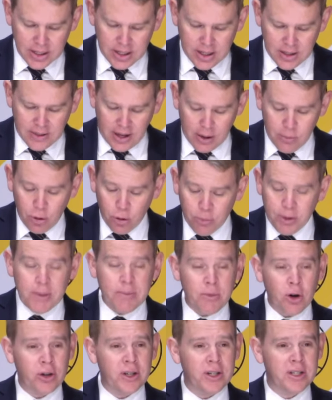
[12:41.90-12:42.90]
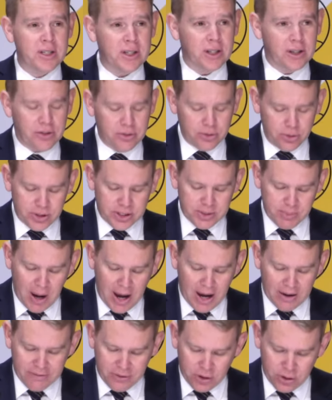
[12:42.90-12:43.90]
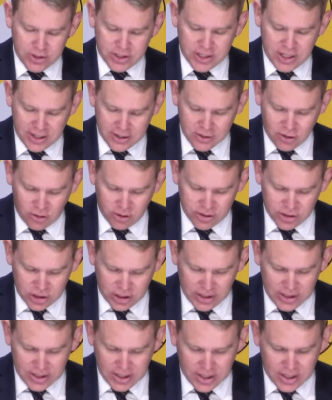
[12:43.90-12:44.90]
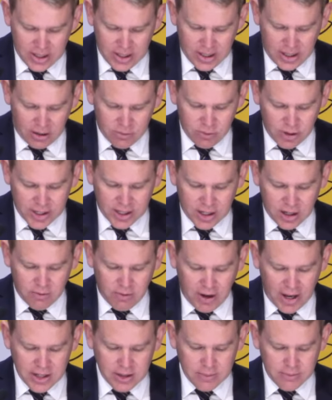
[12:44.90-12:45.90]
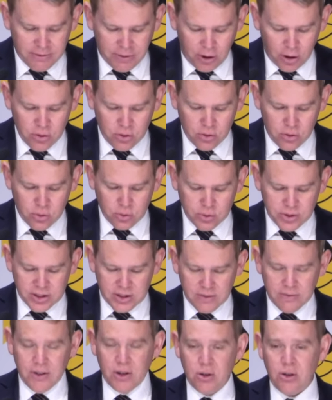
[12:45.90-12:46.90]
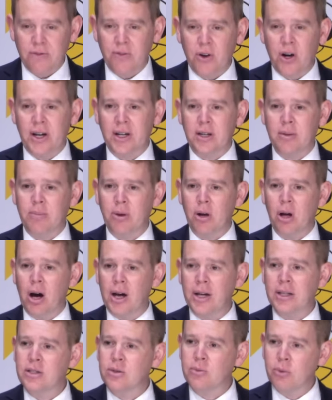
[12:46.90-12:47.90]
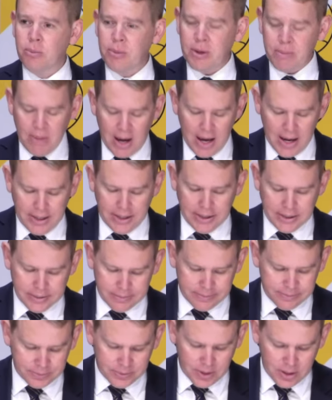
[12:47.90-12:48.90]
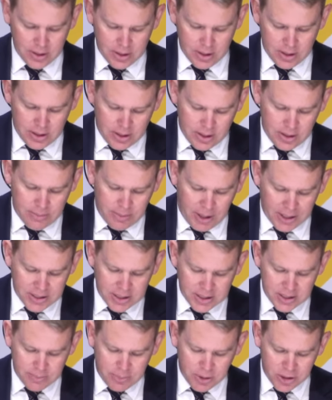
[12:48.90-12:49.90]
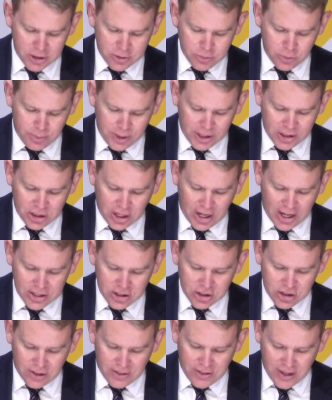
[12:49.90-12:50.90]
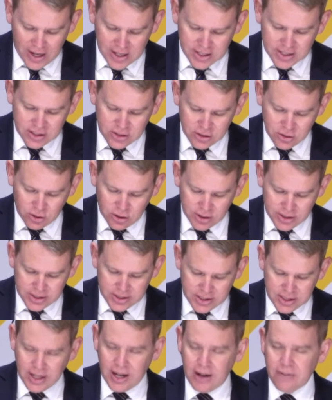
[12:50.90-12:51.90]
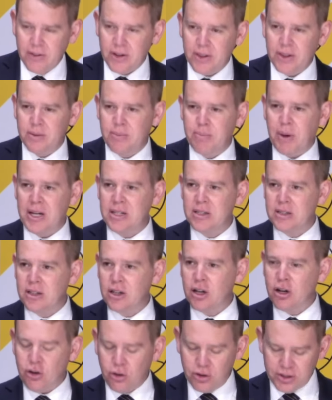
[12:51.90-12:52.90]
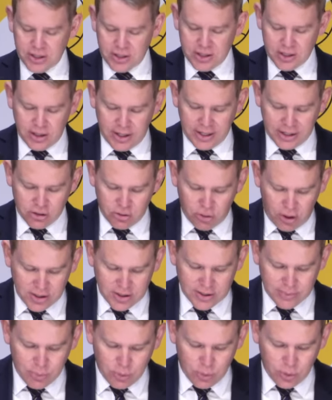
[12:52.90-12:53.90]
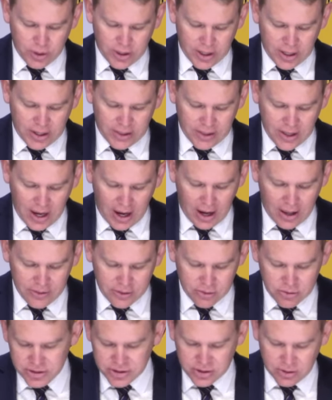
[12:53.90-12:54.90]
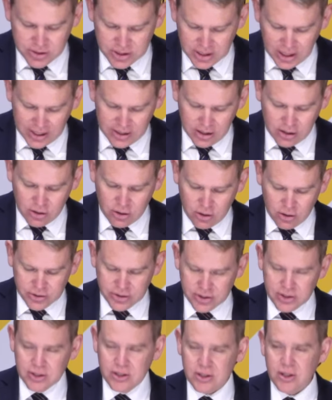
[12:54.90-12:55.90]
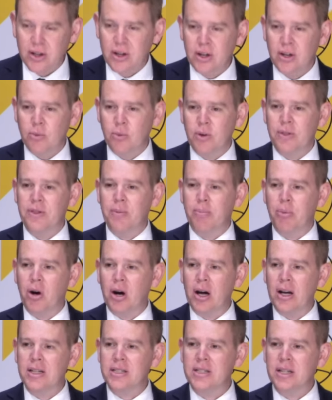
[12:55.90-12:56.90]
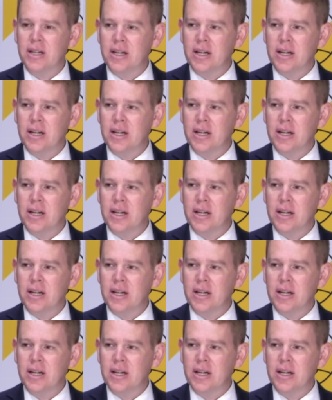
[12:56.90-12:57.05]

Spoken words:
They will be monitored through smartphone technology, and regular random phone calls to verify compliance will be made. Participants will be charged $1,000 to cover basic costs like transport and the other associated costs with the pilot.